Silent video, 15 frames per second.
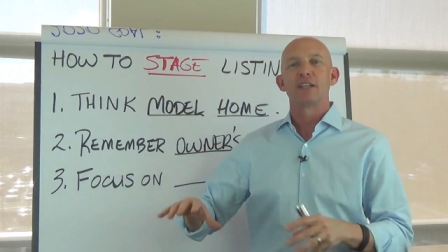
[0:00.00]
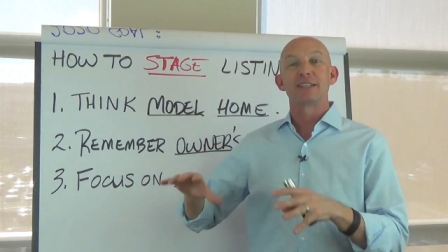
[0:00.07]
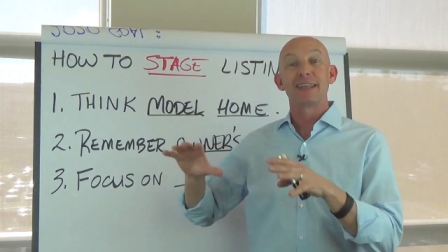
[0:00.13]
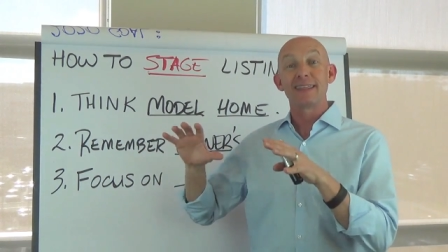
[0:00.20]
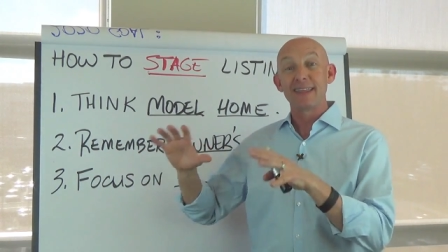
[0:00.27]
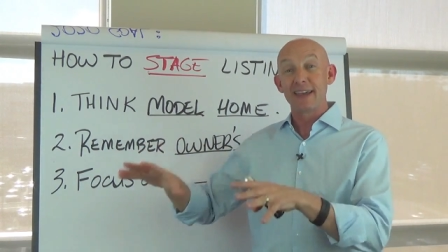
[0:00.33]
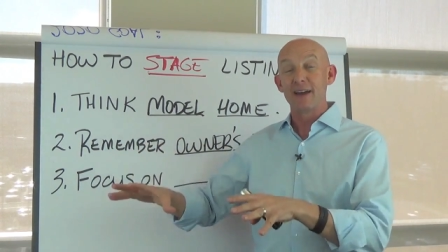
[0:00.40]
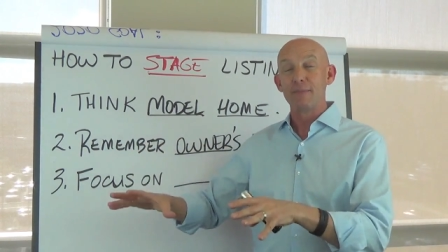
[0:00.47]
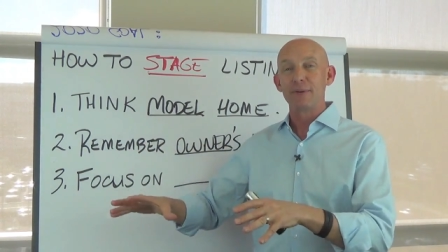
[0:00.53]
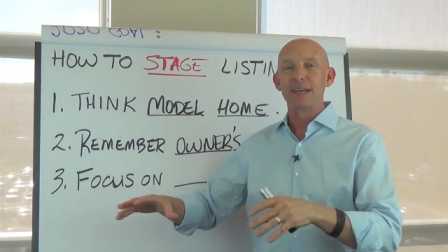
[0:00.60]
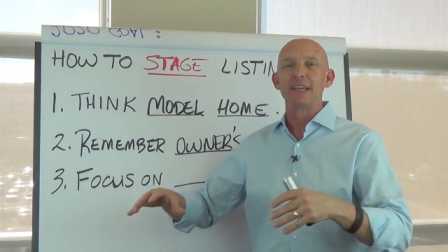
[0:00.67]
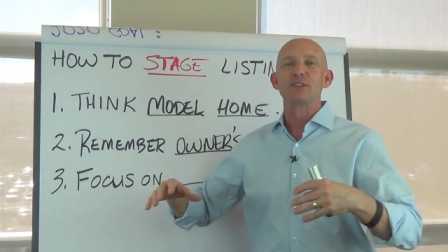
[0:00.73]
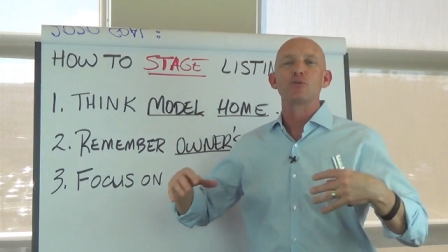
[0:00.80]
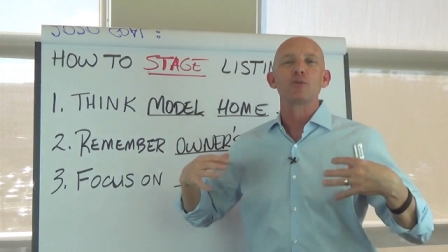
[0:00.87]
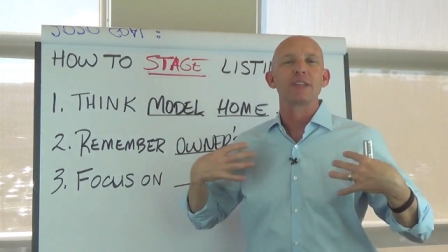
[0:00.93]
To them,
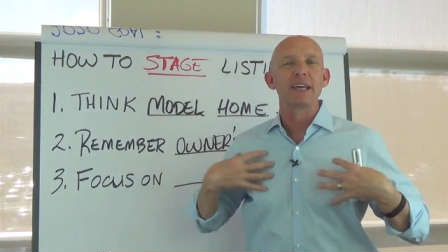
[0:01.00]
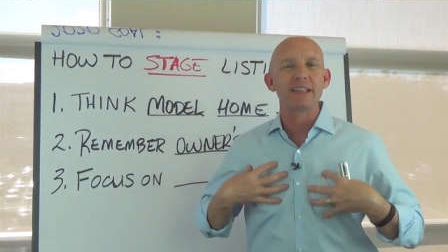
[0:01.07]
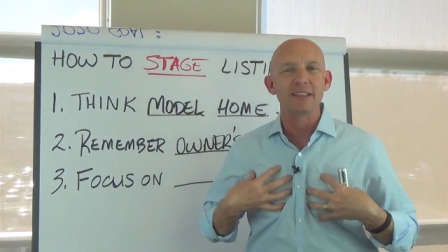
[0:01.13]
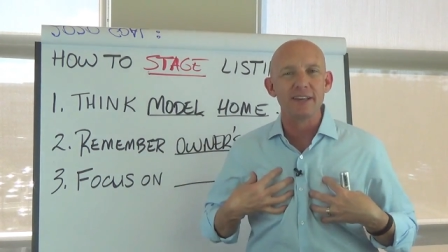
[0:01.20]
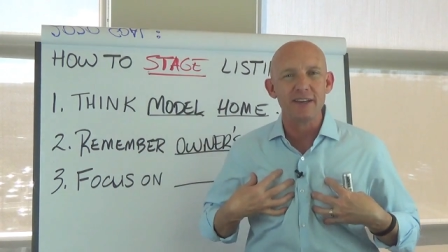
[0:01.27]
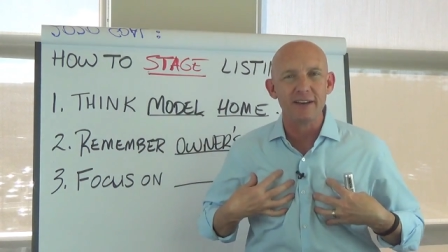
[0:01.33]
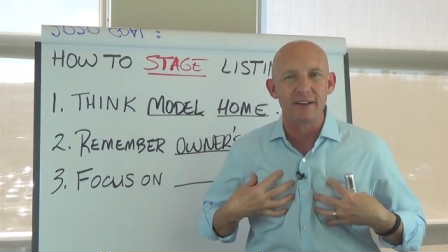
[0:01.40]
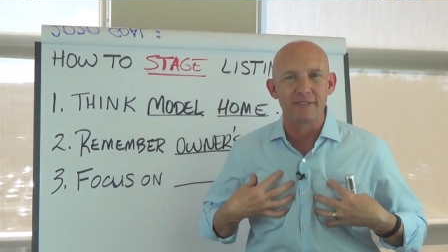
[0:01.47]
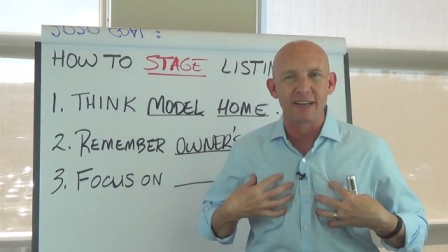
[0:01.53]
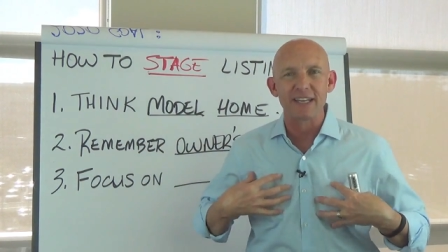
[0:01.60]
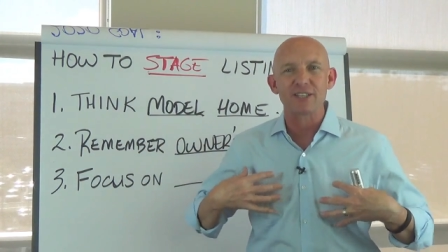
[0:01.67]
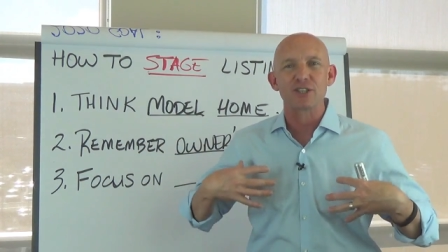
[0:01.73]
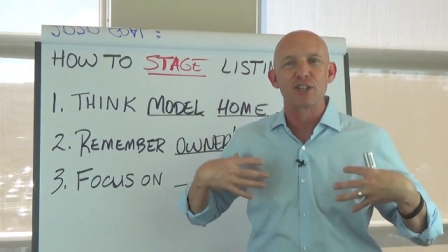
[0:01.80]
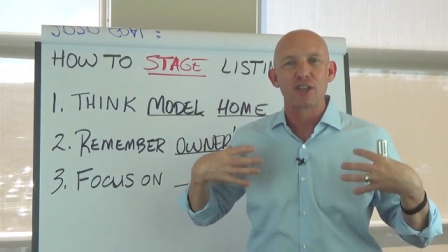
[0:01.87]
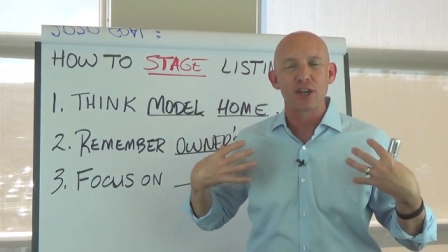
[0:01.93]
it's where they live.
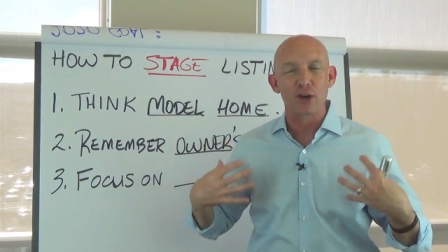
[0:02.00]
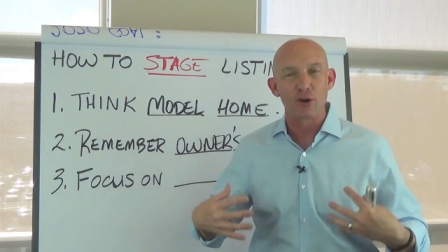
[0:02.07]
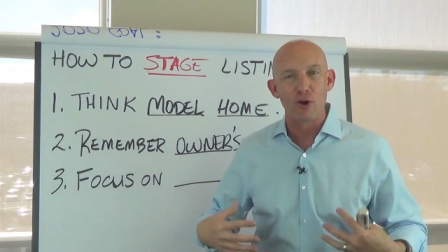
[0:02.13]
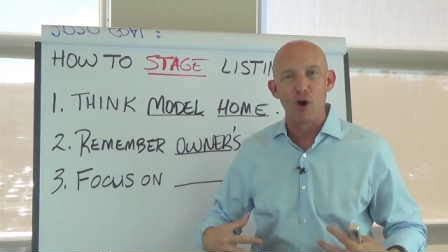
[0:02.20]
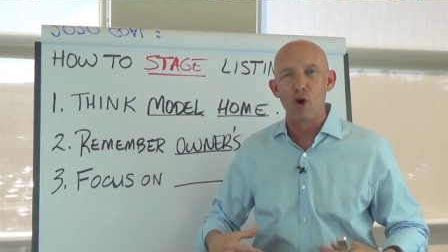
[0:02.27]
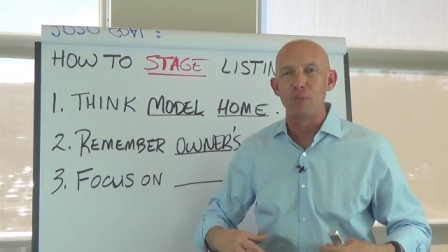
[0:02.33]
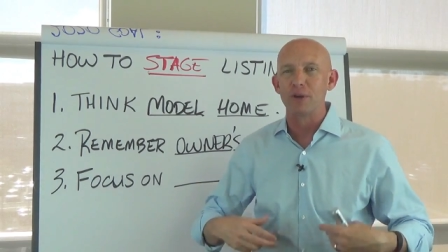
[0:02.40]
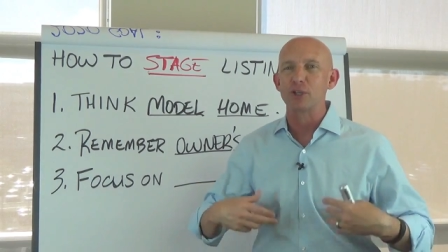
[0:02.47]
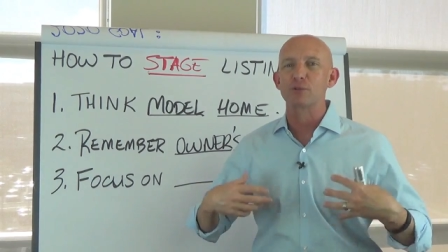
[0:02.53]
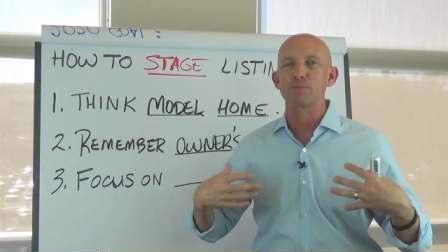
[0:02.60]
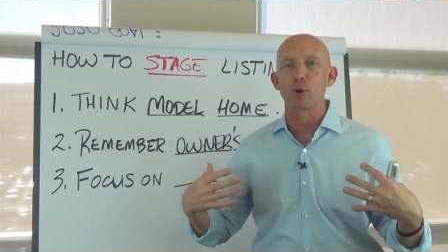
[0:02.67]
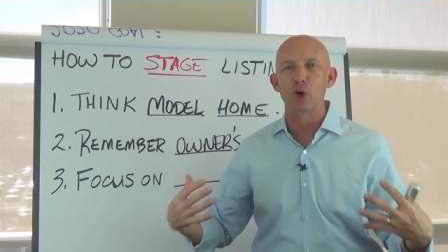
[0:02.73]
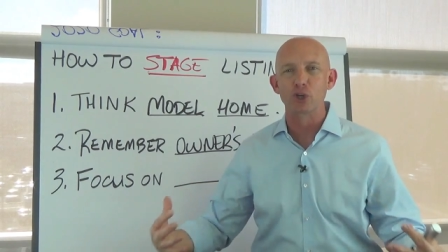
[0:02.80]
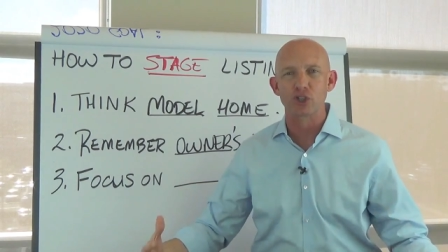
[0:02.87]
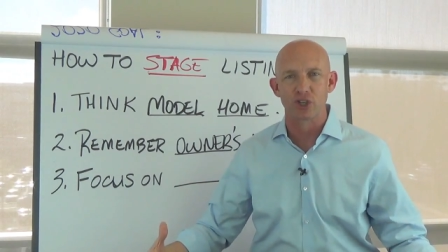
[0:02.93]
It's their home. It's
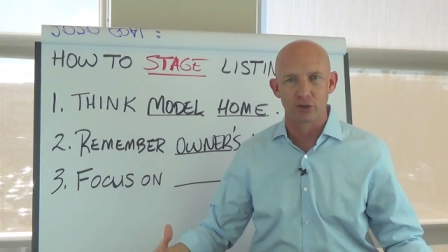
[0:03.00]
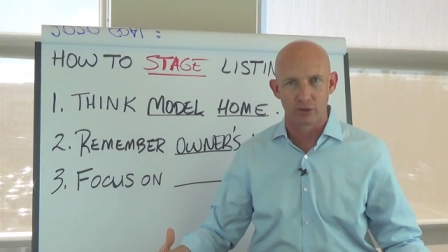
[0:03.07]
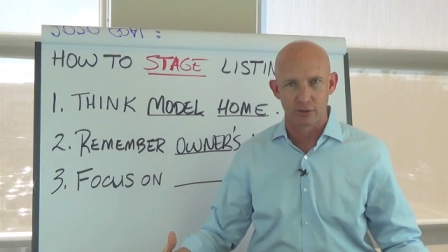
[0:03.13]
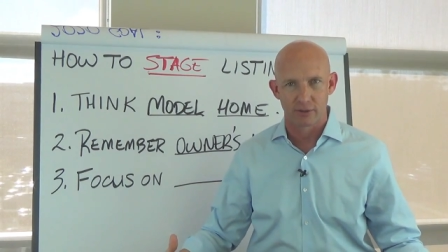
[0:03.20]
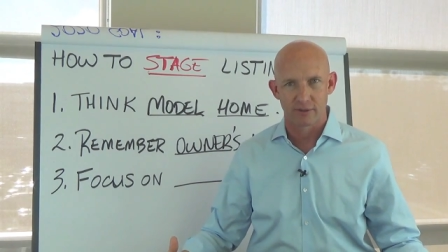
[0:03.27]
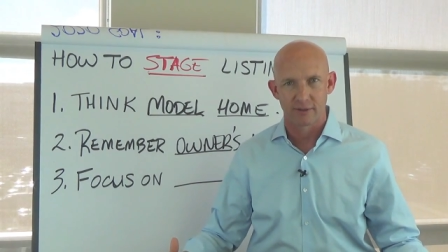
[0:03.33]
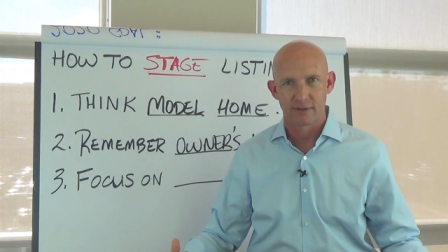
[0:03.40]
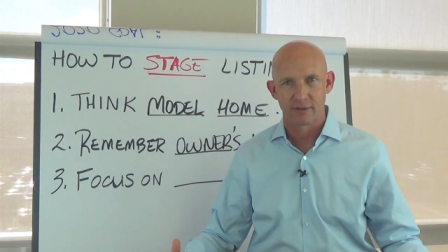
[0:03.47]
personal.